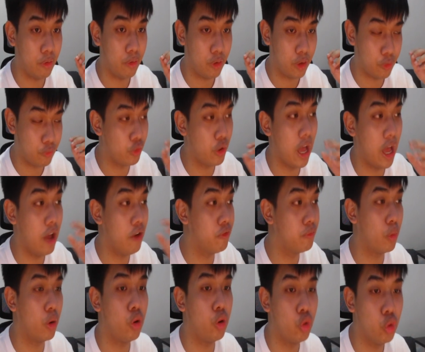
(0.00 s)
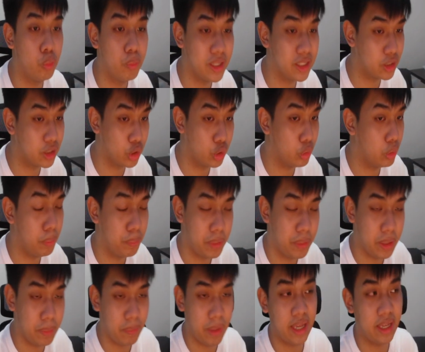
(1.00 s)
if you have more rubies, you will
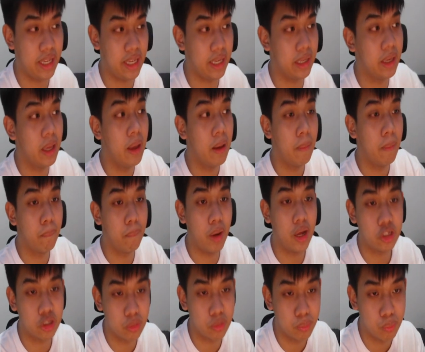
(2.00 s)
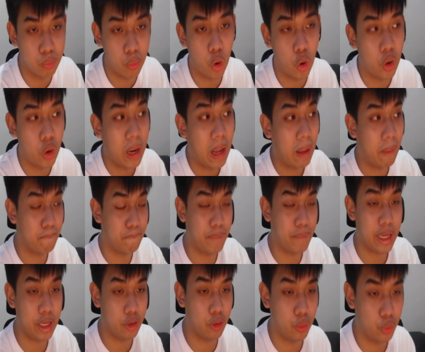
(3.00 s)
be making much more
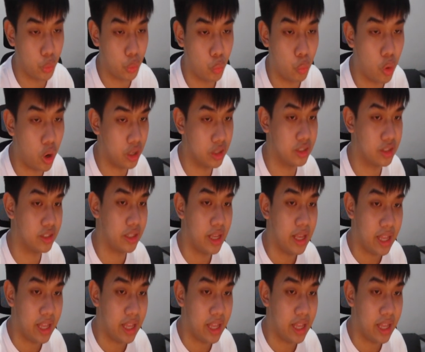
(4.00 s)
bigger rewards.